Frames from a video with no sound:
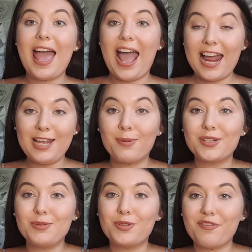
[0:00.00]

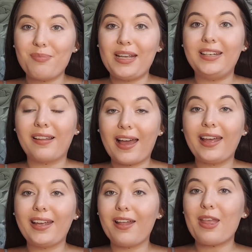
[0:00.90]
anybody would have been
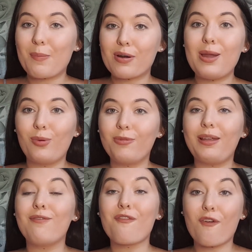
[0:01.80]
like, their brain would have
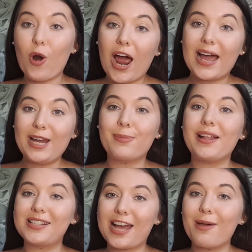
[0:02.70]
been fried by
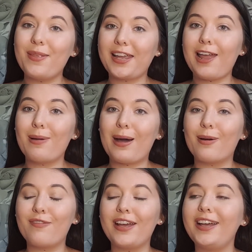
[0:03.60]
the time they came out
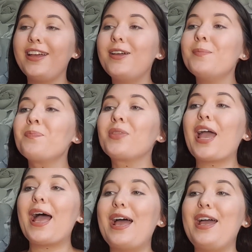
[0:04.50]
of it.
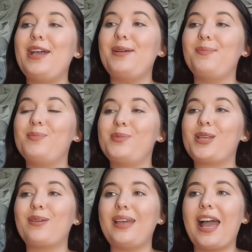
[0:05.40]

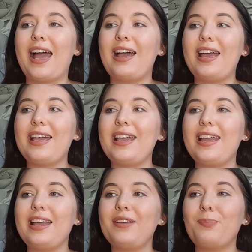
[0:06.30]
So yeah,
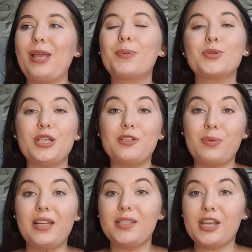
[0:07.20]
people do
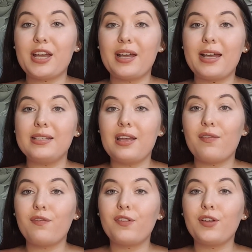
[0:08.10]
speak to you as
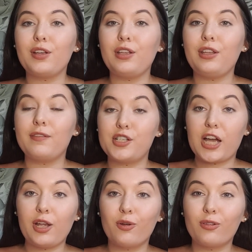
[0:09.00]
if you're a
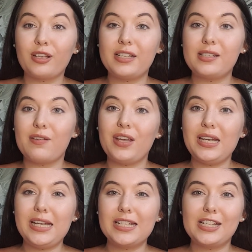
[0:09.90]
child and as if you
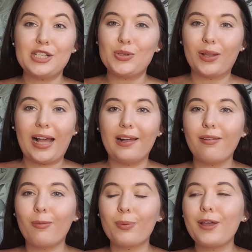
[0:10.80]
need additional
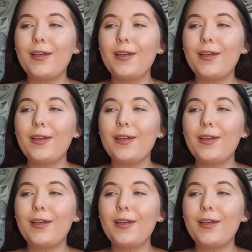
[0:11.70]
help.